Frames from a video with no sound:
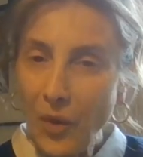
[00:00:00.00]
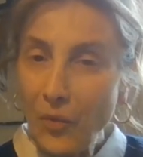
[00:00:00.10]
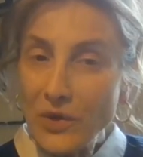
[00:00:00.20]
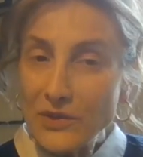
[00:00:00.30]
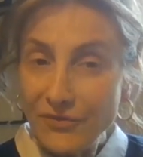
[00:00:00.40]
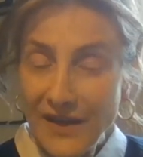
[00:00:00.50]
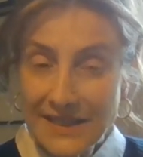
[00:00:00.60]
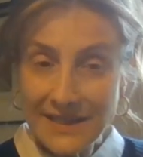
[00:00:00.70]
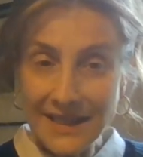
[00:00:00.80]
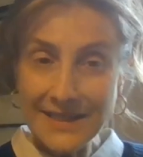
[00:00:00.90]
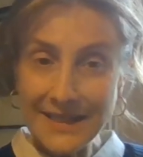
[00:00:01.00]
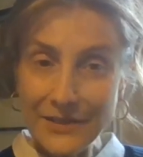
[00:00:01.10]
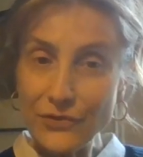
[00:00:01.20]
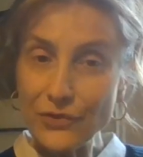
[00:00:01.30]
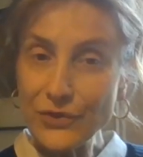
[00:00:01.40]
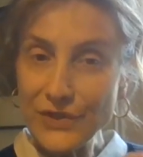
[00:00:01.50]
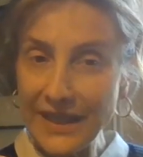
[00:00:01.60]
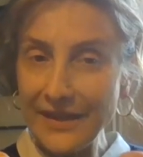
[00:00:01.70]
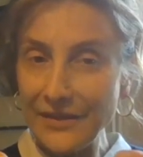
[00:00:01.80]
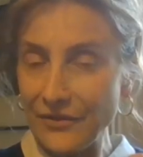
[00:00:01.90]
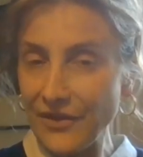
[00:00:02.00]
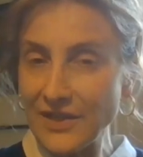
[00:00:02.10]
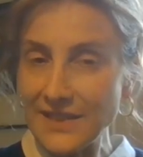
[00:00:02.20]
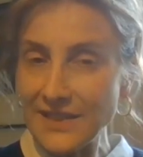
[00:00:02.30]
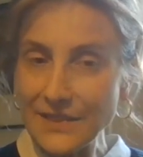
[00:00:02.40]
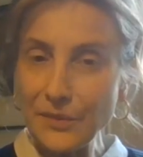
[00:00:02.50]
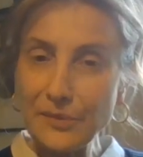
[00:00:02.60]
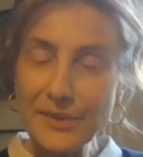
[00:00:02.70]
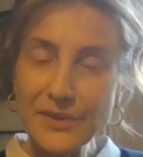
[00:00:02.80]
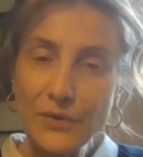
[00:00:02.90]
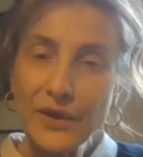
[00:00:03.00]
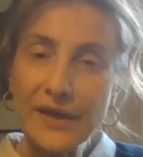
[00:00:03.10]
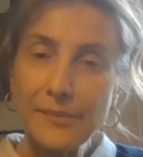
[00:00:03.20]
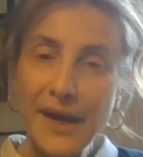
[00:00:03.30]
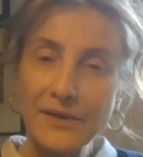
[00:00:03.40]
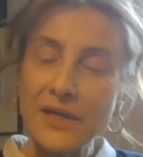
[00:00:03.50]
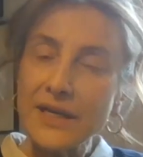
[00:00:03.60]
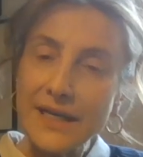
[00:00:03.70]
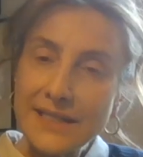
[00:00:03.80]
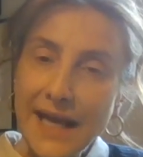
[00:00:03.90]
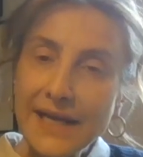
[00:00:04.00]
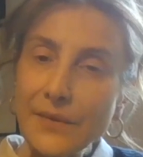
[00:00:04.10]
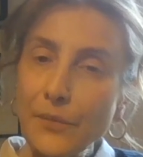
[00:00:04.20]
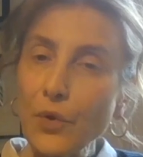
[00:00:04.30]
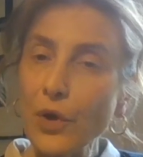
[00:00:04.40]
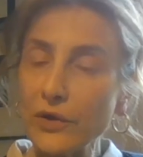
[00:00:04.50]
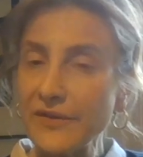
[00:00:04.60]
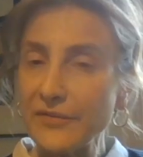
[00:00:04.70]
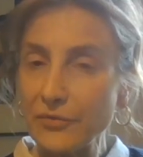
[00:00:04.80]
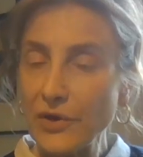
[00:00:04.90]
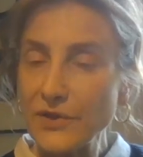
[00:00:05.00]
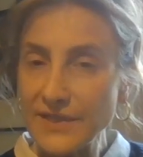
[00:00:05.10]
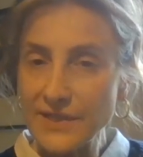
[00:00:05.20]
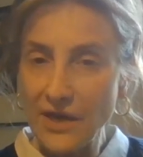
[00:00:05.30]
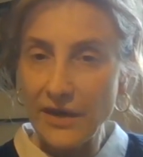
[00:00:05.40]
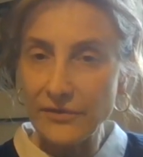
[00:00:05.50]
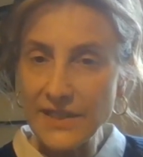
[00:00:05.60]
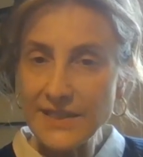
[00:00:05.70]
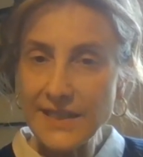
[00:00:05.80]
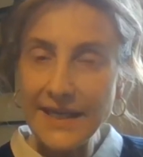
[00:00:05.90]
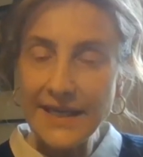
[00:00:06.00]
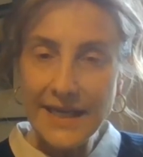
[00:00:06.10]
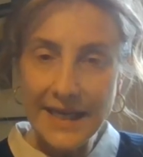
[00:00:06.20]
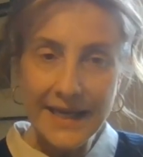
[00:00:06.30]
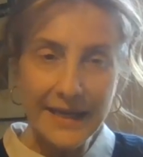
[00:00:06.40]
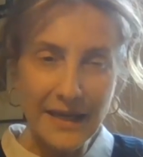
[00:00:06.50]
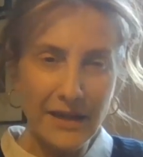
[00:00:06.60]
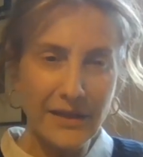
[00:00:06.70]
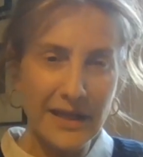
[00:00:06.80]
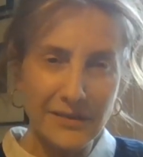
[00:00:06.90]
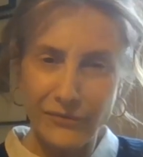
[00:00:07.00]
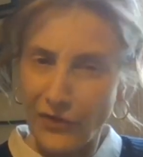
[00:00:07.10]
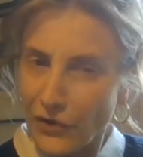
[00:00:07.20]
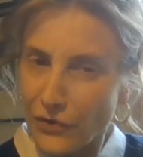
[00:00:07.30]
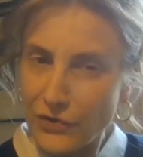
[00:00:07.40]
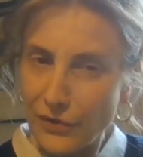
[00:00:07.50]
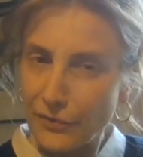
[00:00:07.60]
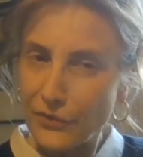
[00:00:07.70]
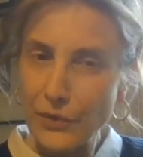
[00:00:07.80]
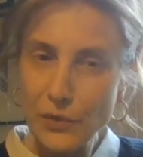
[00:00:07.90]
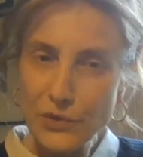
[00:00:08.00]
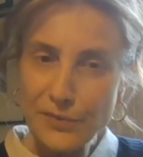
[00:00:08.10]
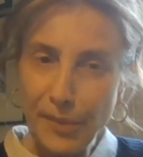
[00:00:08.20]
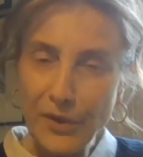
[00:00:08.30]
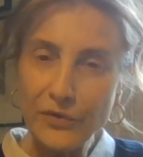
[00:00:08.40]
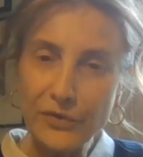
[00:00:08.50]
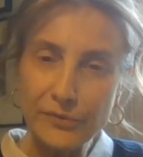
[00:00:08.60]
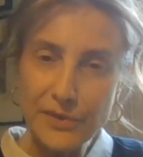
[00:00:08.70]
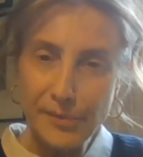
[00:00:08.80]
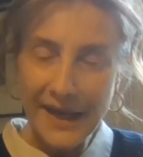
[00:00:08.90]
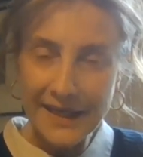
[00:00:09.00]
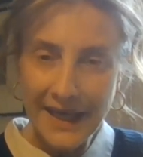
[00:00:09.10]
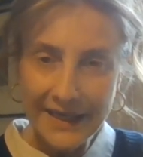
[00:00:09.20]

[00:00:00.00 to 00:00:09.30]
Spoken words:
Well, what's fascinating and draws together the various things we've been talking about is Andy Warhol never wrote his diaries. He, I think, phoned them through or spoke them to Pat